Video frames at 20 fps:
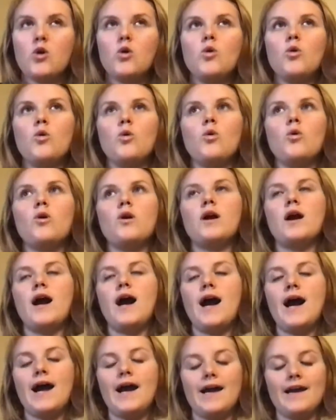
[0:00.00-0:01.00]
Or
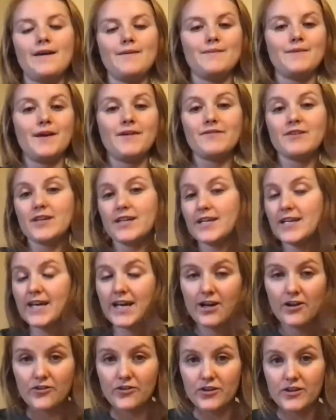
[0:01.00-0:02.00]
I am never going to
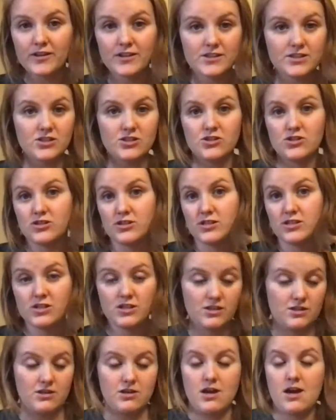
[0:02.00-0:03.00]
get healthy. This is
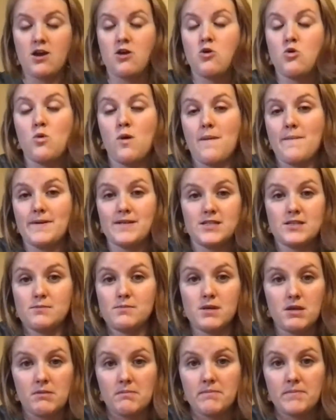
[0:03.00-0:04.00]
just who I'm meant to
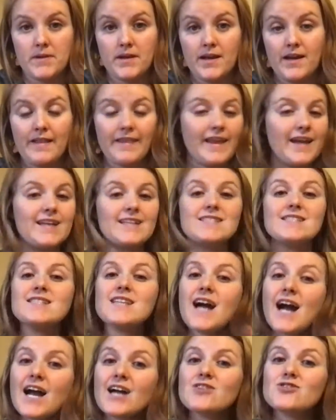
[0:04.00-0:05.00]
be. That is
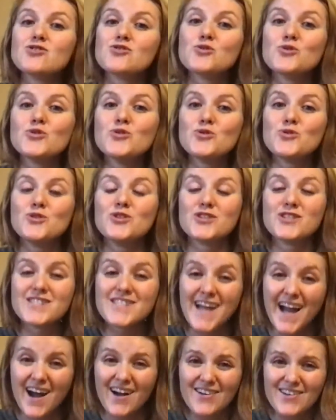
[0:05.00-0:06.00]
not true. You're
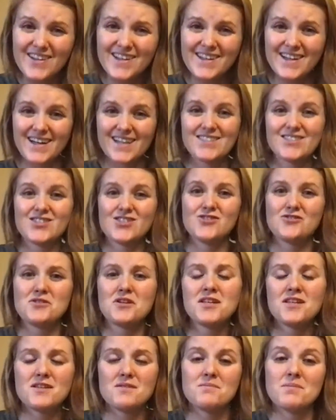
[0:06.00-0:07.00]
doubting God's
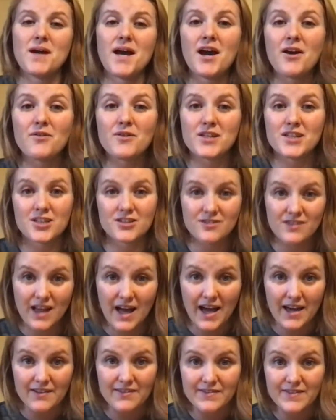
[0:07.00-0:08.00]
strength and power in your
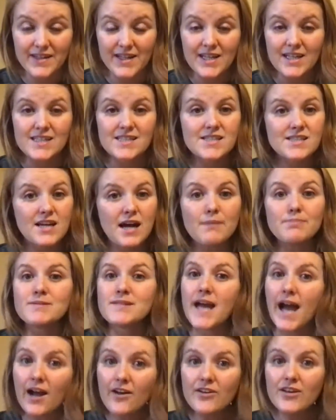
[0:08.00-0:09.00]
life. Stop
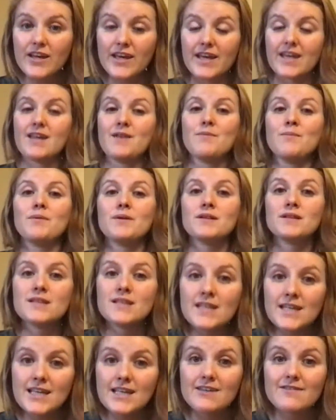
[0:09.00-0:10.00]
doubting it and
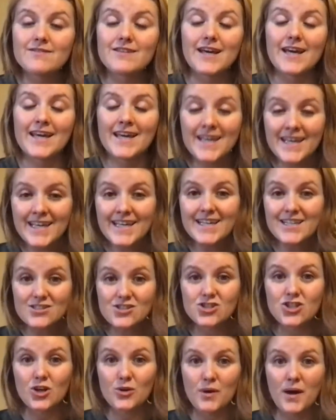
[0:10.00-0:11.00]
believe that He can
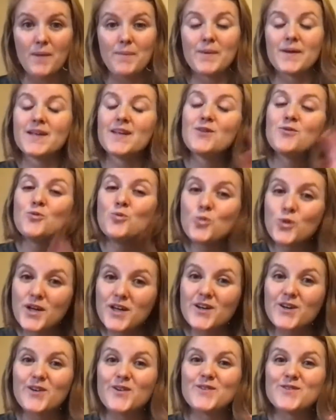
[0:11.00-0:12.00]
show up, and He
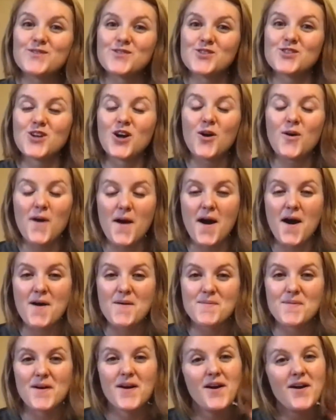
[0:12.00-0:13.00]
will show
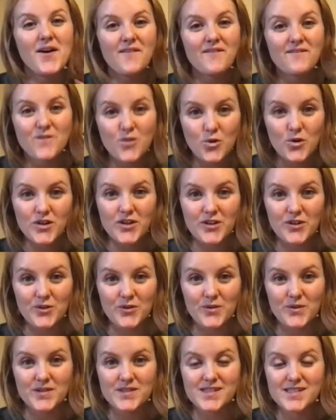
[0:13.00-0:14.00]
up for
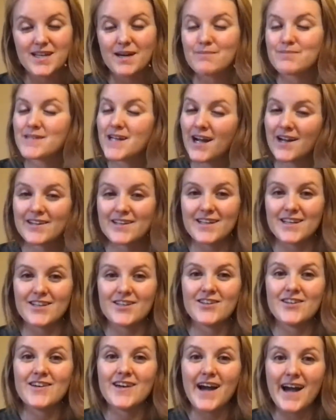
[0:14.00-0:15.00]
you. Stop doubting it.
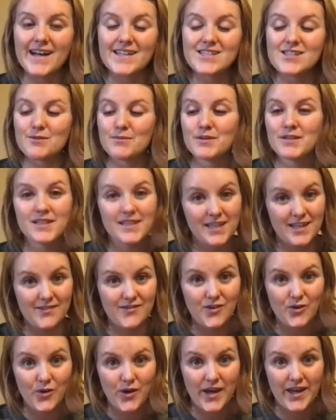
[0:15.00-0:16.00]
You got to
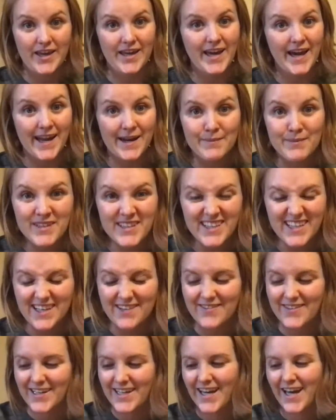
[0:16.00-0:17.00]
believe, okay? You got to
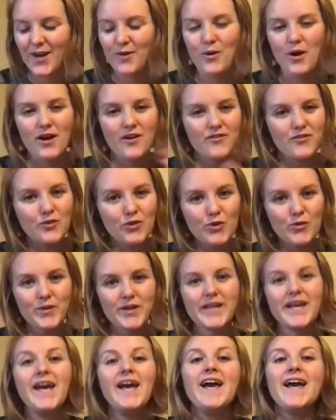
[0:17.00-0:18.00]
believe, and you got to walk
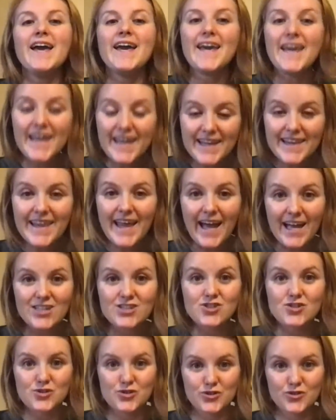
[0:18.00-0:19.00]
forward in
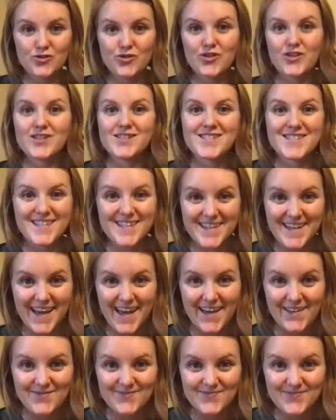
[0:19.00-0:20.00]
that truth
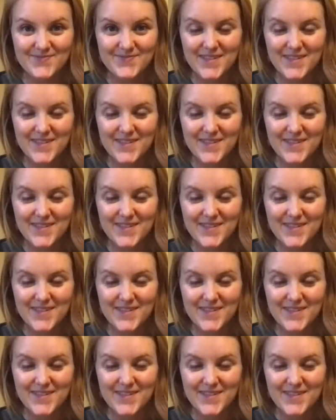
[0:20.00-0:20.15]
today.